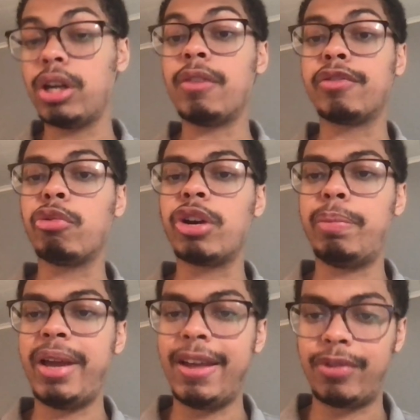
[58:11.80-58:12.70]
a Florida
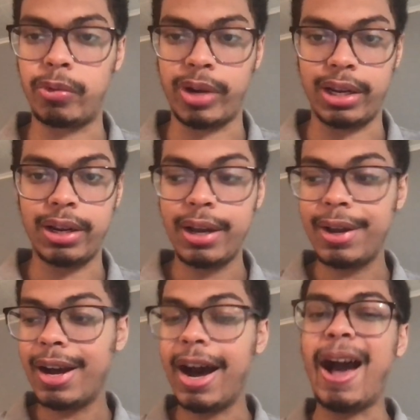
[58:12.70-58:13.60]
Panther win it,
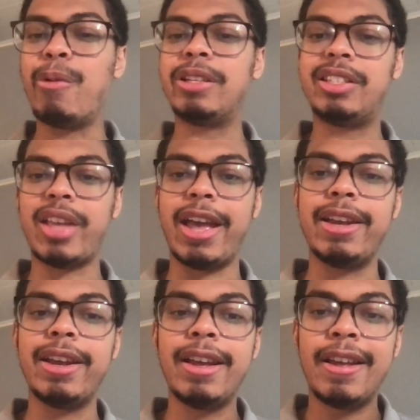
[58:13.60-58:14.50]
I would say
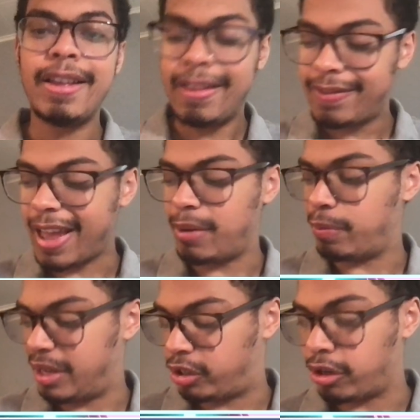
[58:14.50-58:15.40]
that it
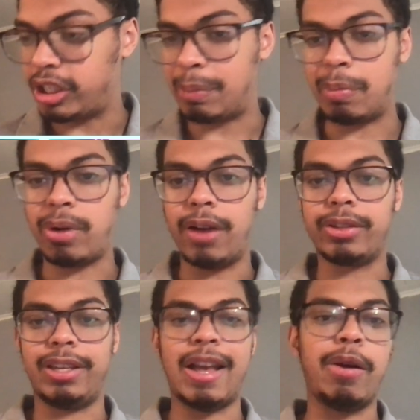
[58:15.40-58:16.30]
would be Sergei
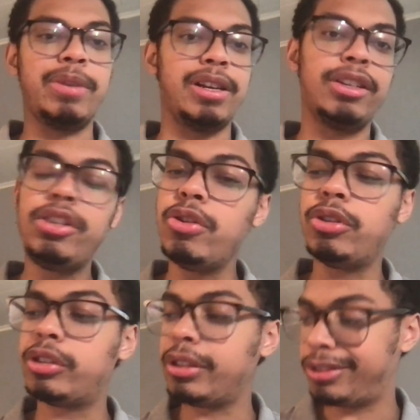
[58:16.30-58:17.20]
Bobrovsky. That would be a
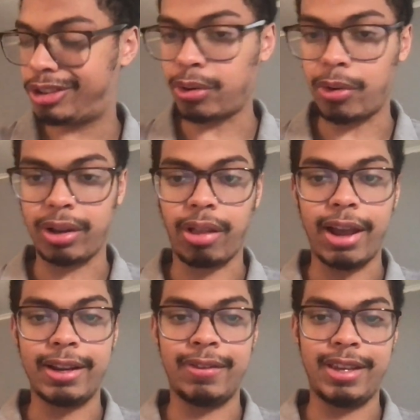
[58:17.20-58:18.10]
huge
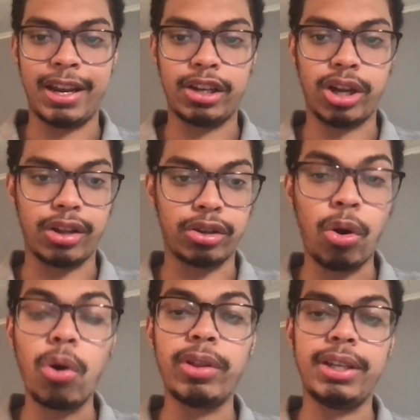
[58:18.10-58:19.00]
storyline in the NHL. A
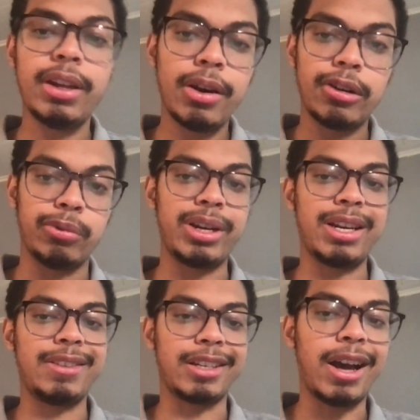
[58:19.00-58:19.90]
goalie
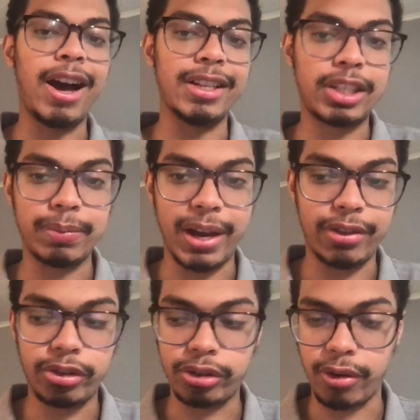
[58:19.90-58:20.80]
winning the Conn
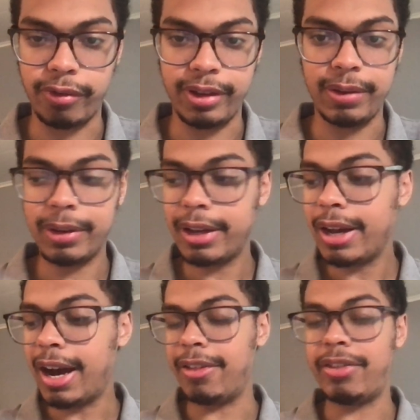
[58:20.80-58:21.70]
Smythe Trophy.
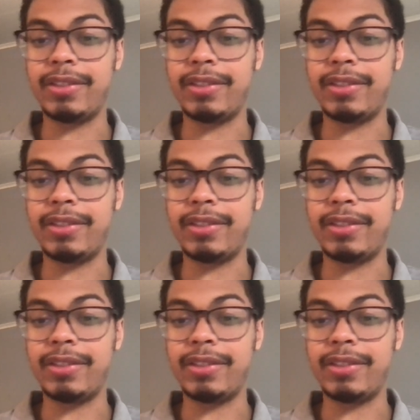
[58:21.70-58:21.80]
I think